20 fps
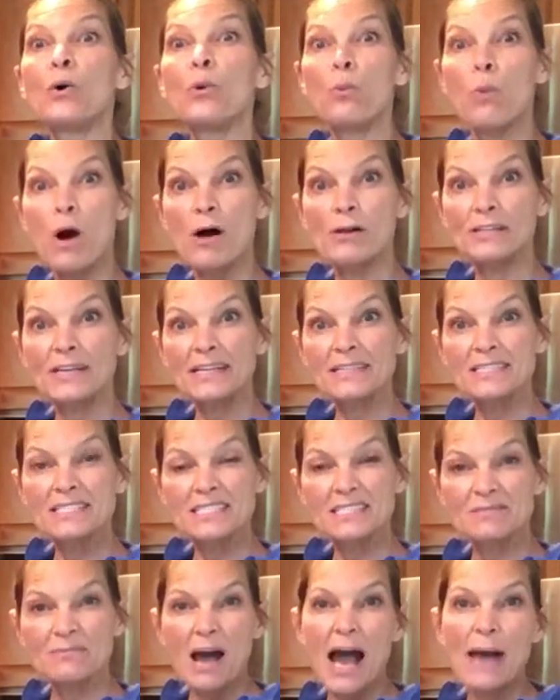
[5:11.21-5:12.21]

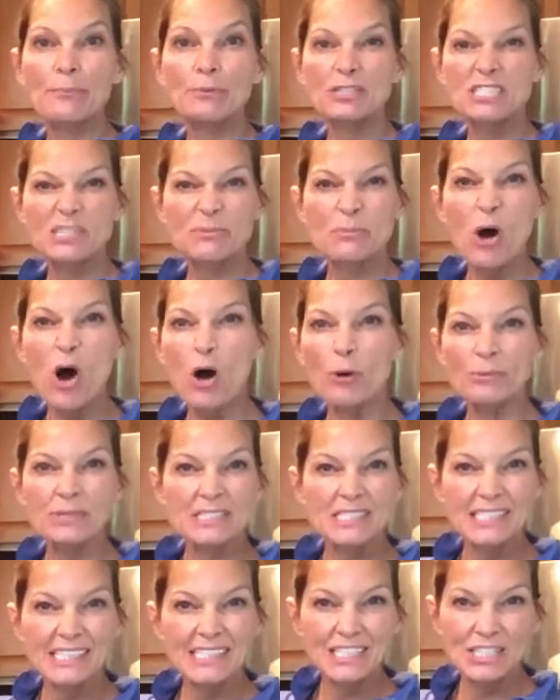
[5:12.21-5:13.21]
walnuts. I put some
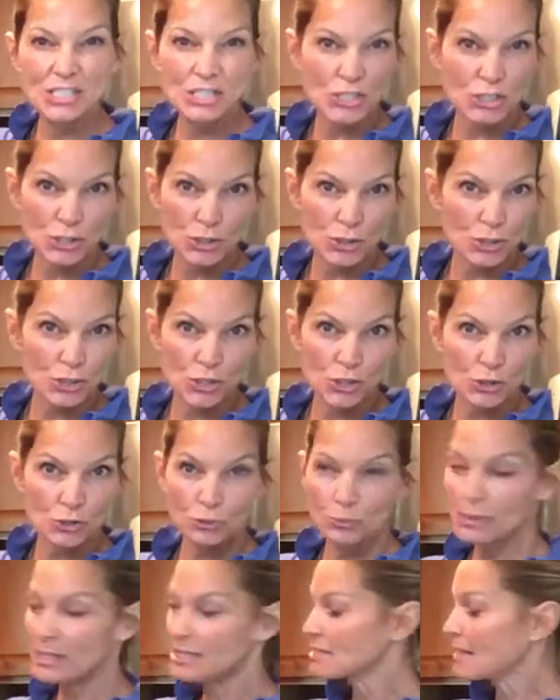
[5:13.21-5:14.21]
almonds in
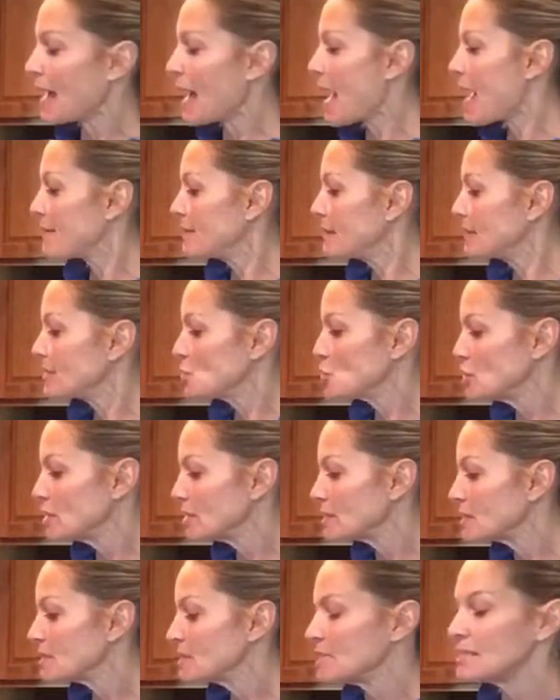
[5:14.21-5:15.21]
too because I have it.
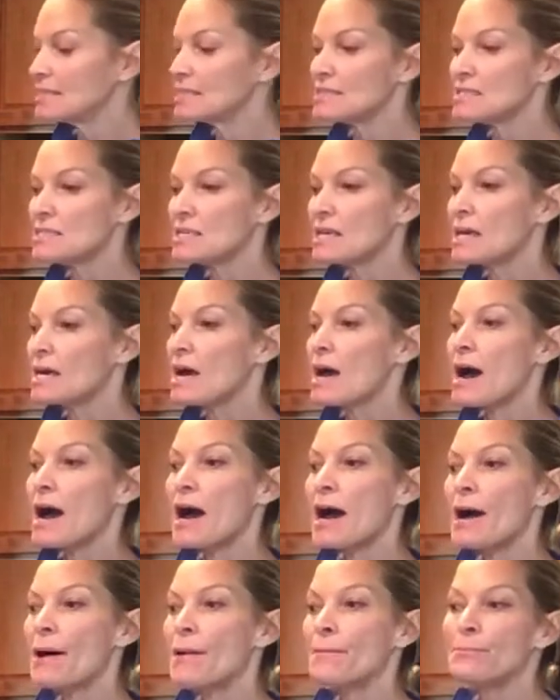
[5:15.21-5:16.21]
Chia seeds.
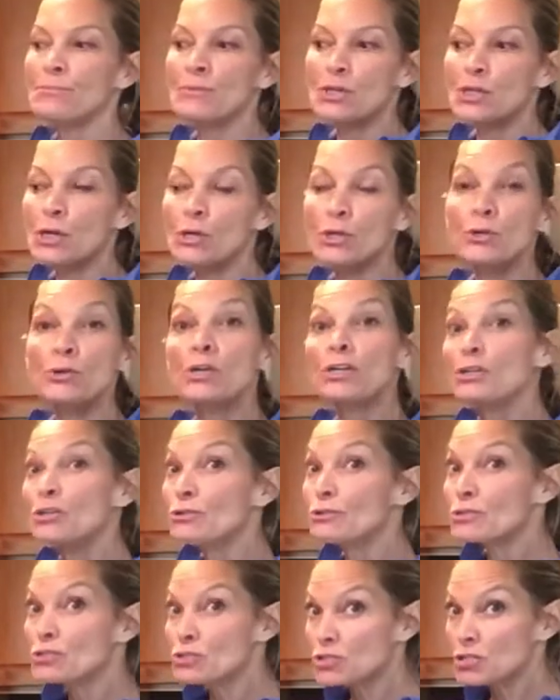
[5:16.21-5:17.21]
You know, you can
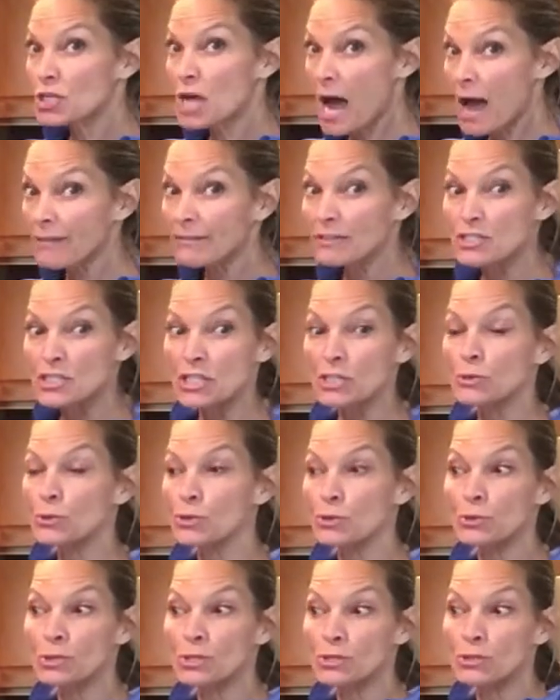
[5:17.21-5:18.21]
use collagen, or
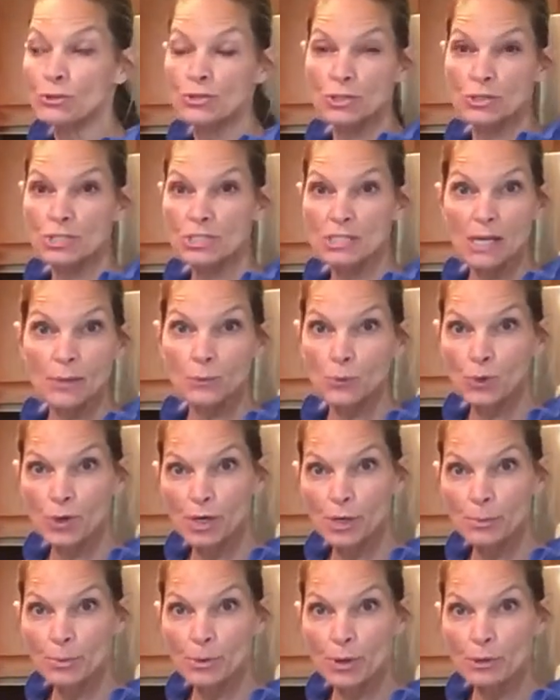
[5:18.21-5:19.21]
you can use your Sun
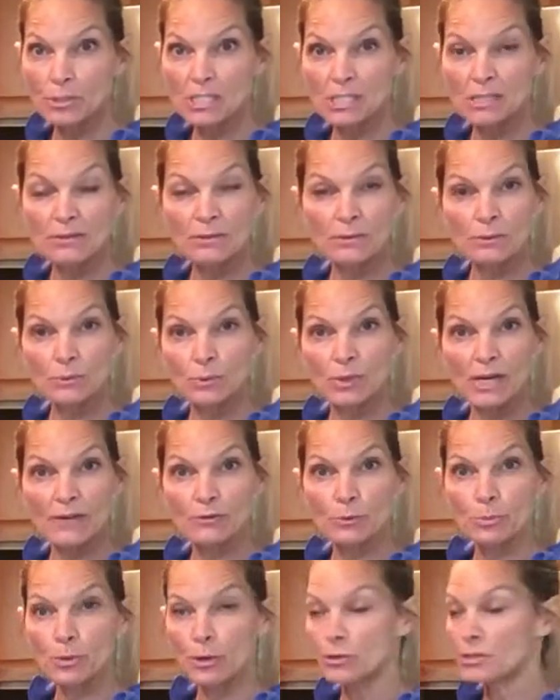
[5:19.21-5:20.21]
Warrior protein,
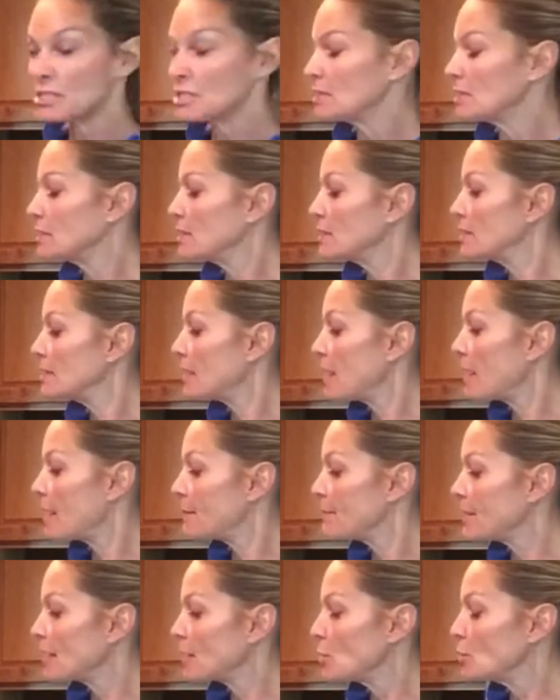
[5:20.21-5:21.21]
whatever protein
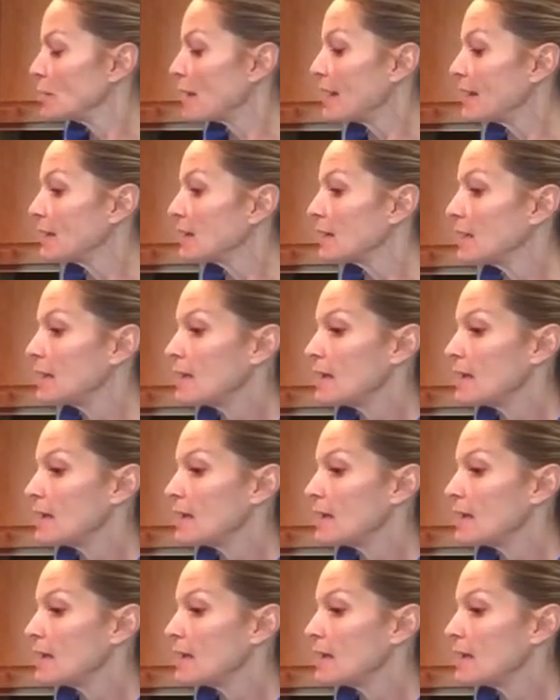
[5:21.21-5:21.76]
that you like,